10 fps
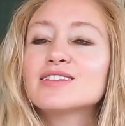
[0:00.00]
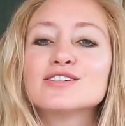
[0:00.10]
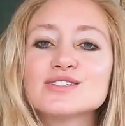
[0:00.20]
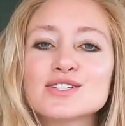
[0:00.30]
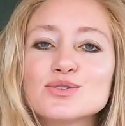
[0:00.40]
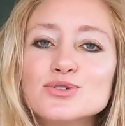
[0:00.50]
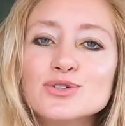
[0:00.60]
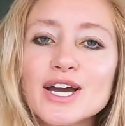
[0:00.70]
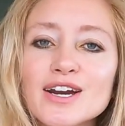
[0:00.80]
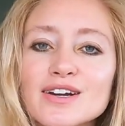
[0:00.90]
There is a
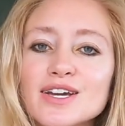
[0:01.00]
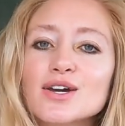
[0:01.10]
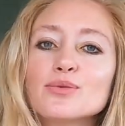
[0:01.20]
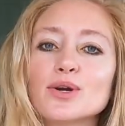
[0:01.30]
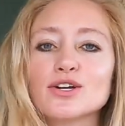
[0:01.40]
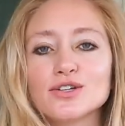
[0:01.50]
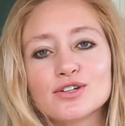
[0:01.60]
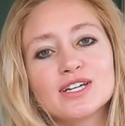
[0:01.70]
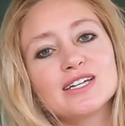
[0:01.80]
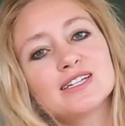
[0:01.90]
cool area where
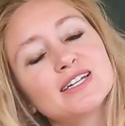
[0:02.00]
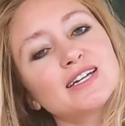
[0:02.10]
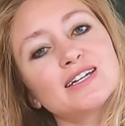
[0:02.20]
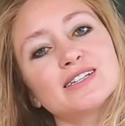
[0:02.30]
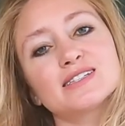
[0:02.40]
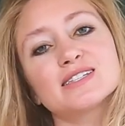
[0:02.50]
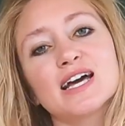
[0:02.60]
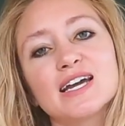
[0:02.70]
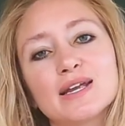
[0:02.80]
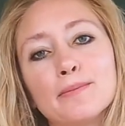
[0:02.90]
you're
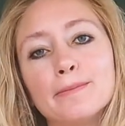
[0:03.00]
inside